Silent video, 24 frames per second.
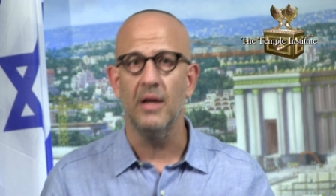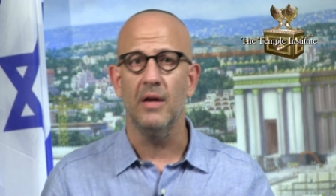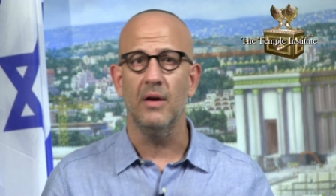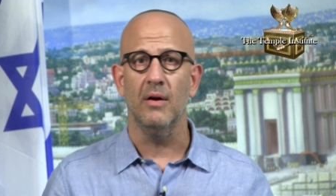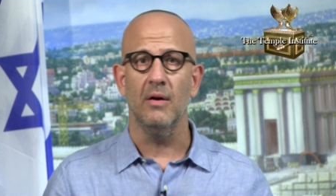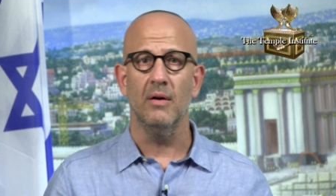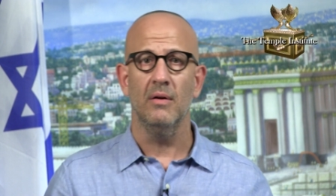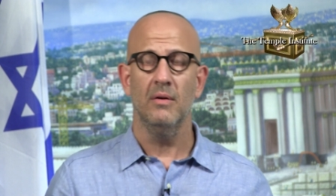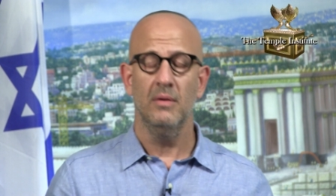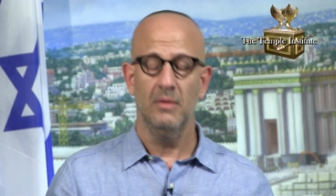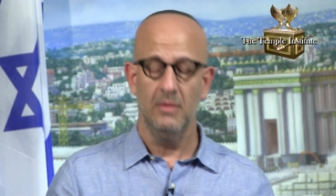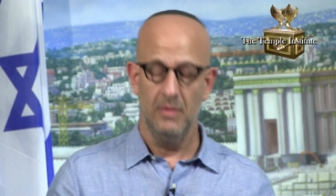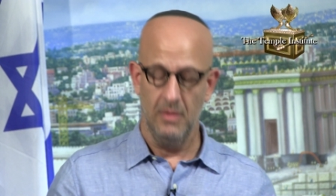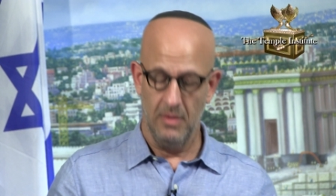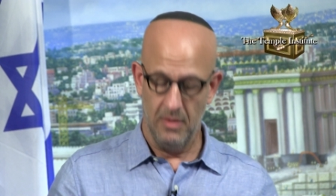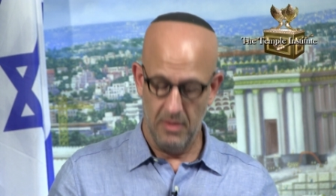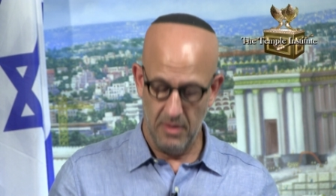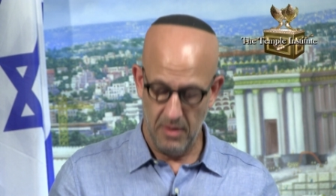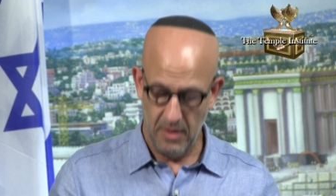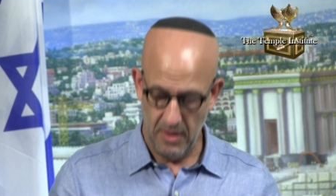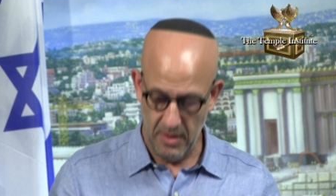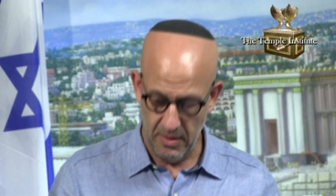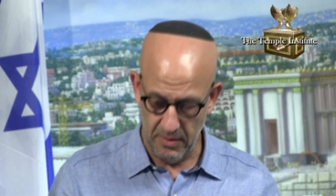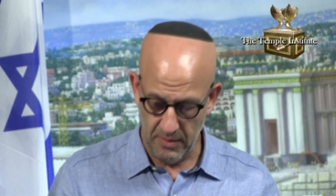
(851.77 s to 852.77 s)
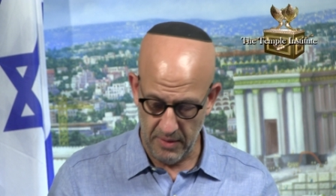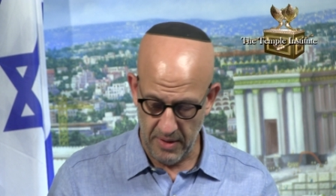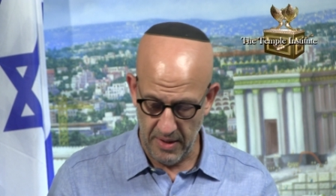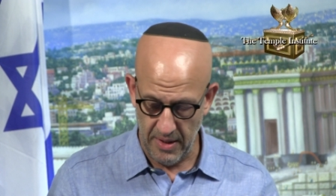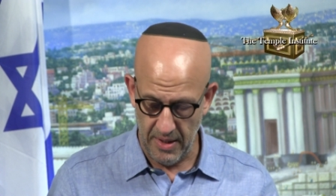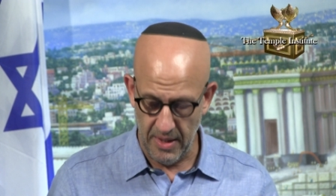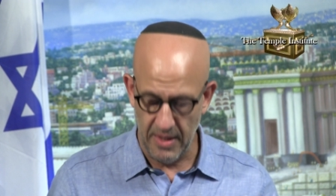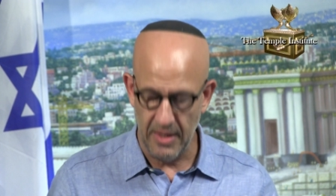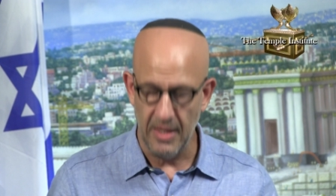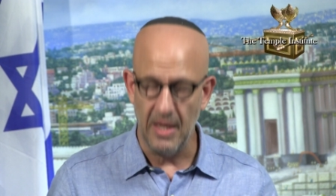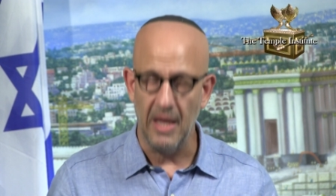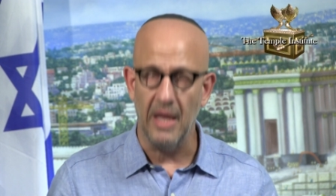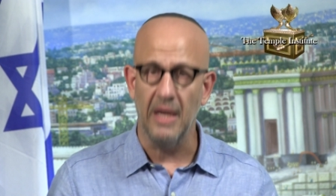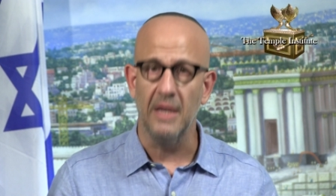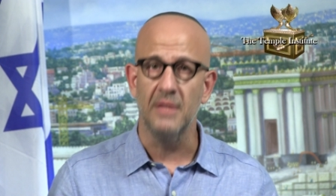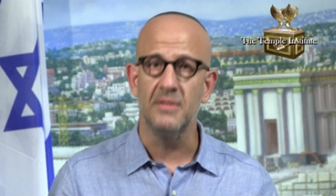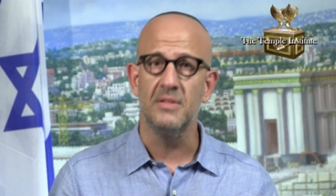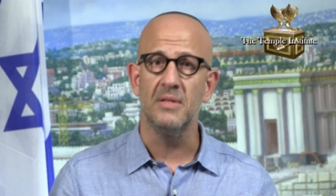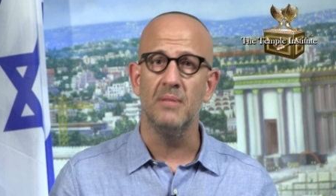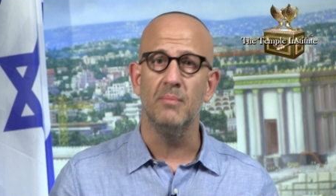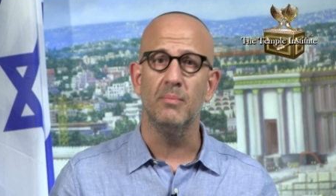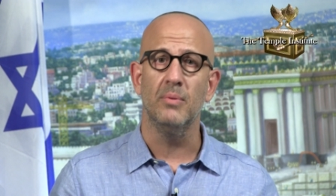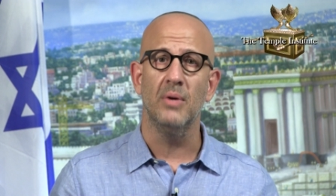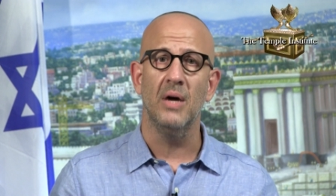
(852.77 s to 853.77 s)
here, okay? And
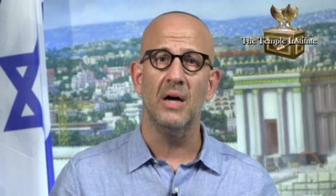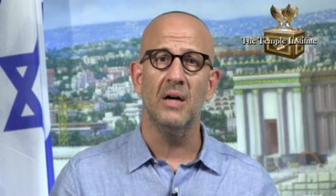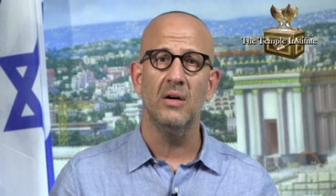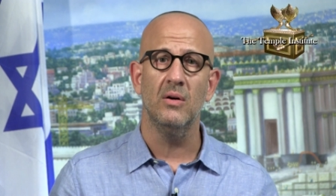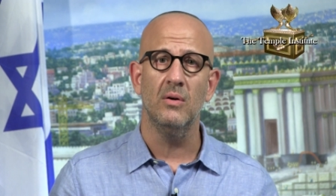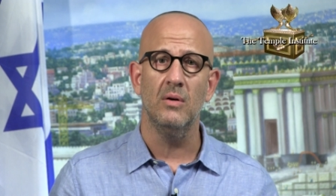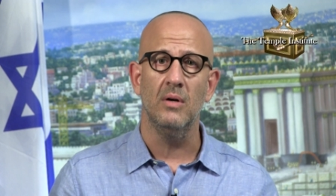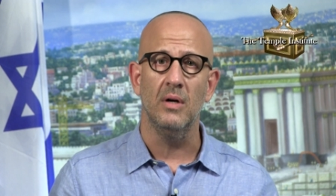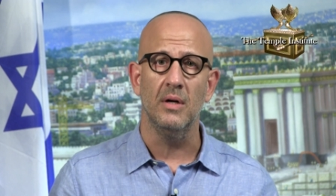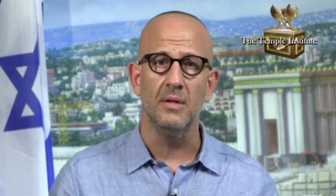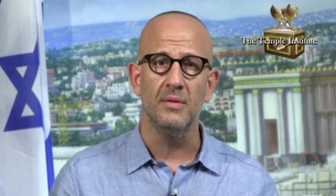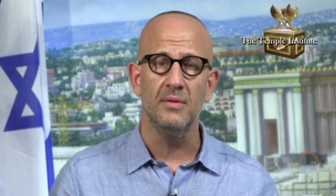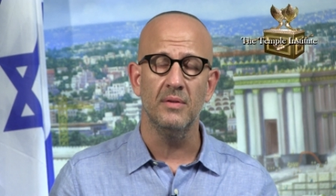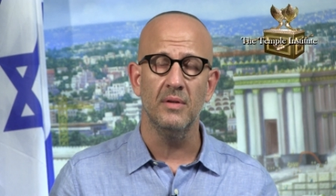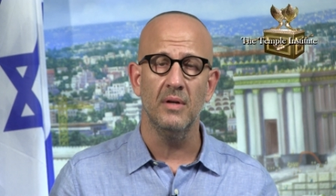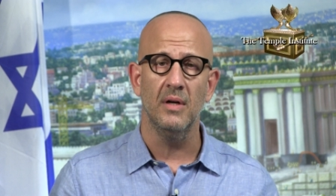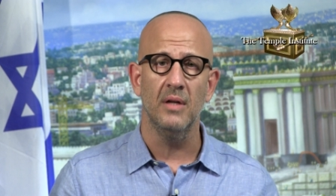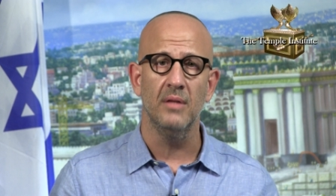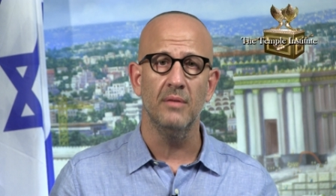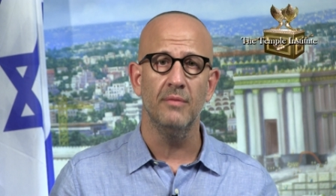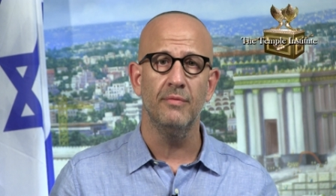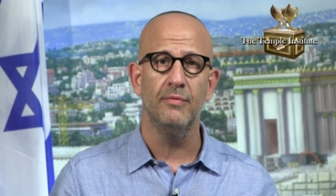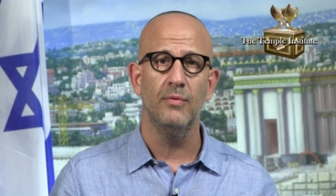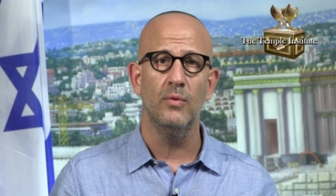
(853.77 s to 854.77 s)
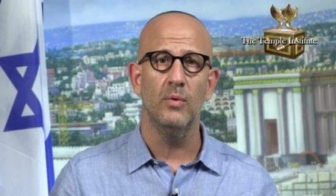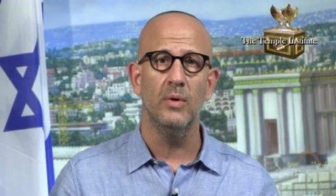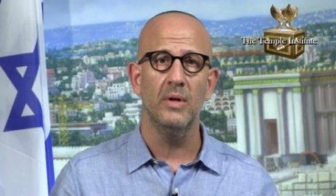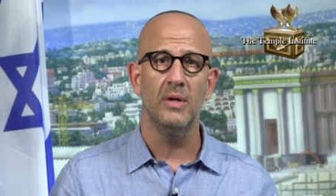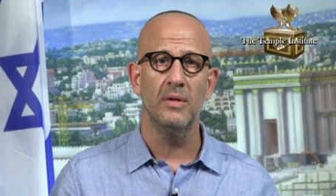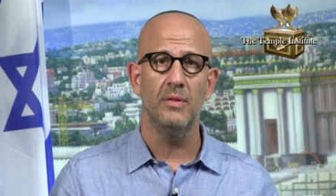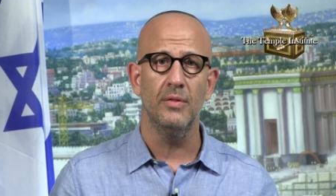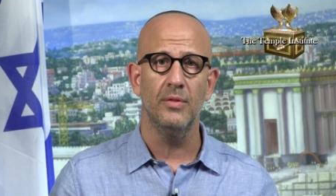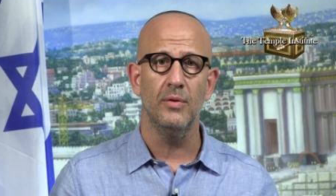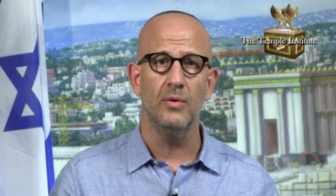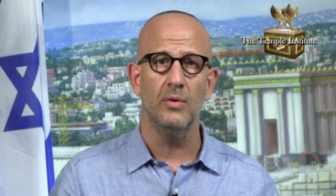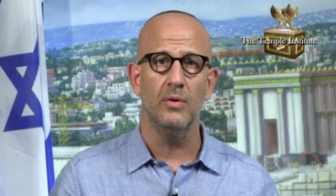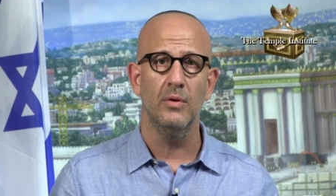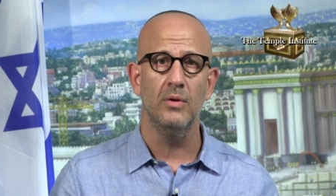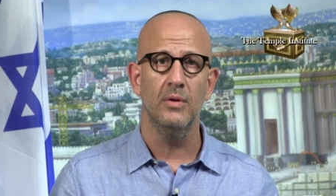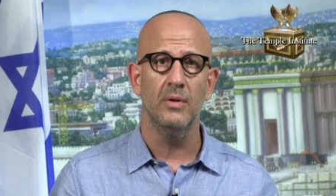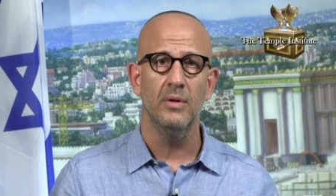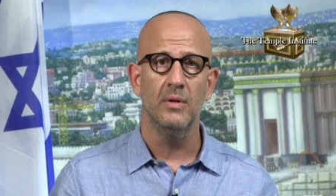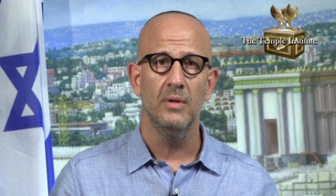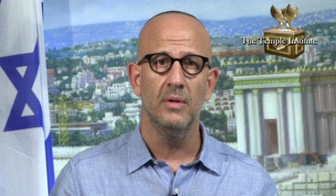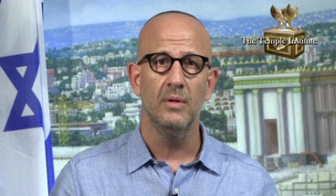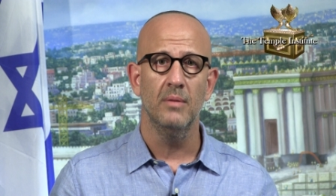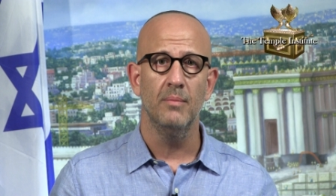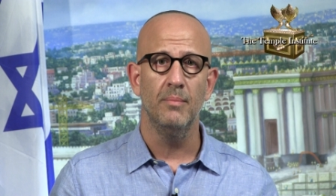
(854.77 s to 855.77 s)
it's in Brachot on the 43rd
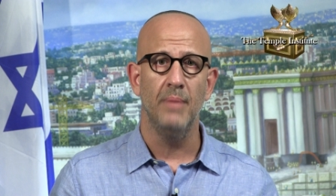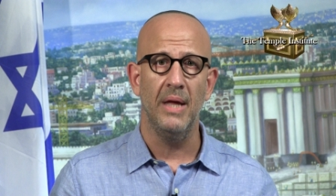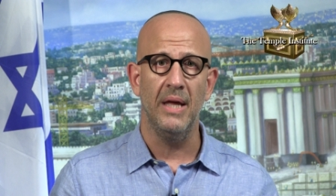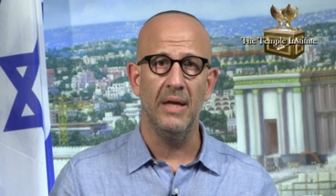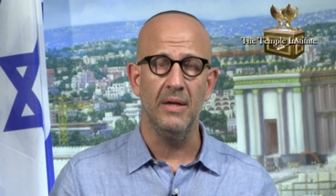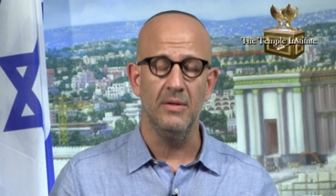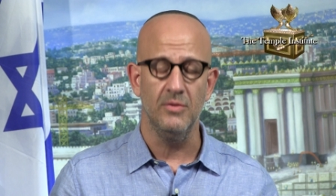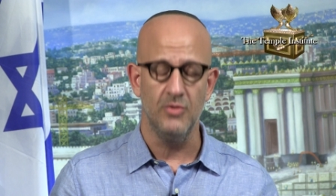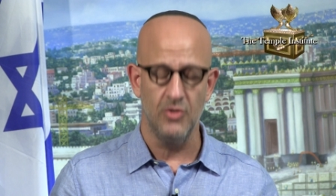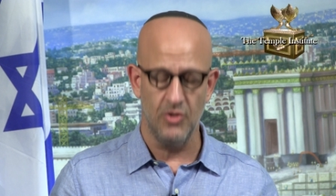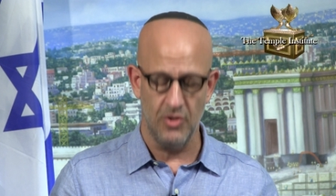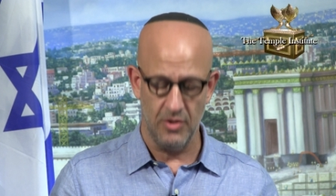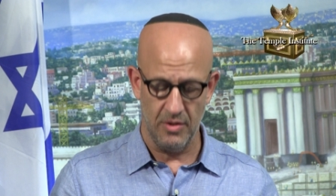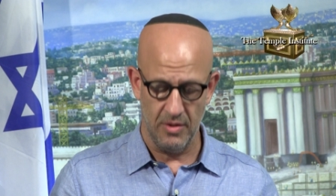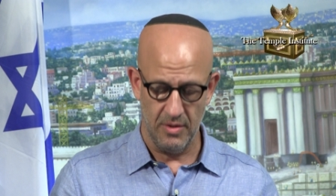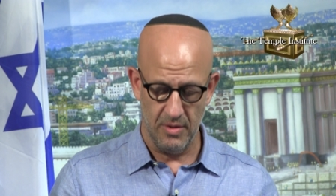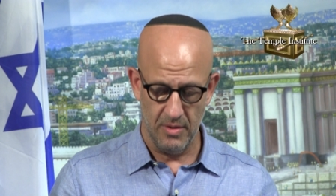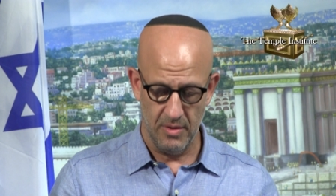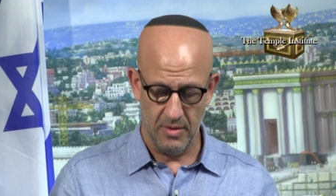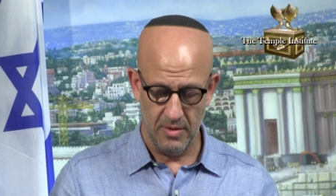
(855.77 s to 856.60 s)
page.